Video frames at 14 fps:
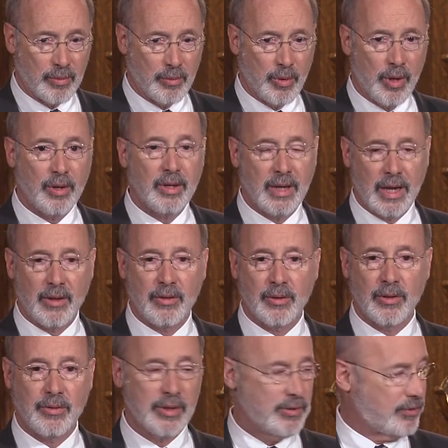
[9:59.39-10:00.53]
Well, yeah,
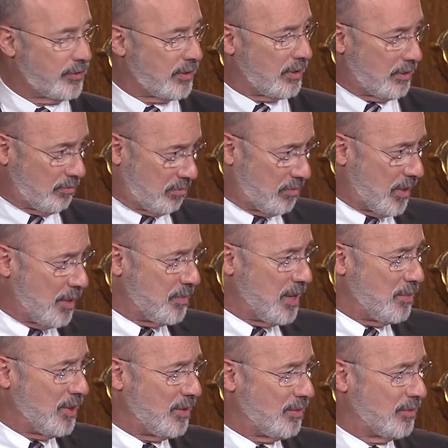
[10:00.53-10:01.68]
this, uh, and
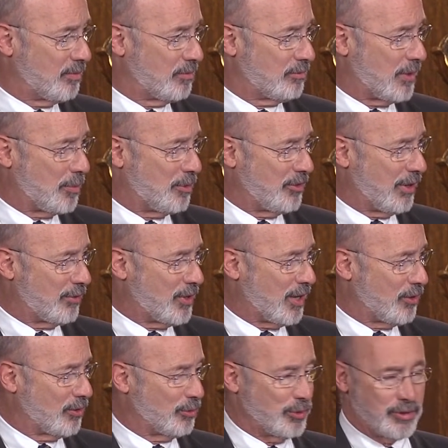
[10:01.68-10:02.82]
maybe Representative
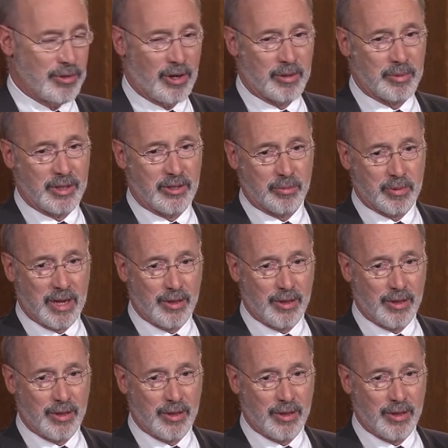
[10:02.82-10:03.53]
Keller would talk about this, but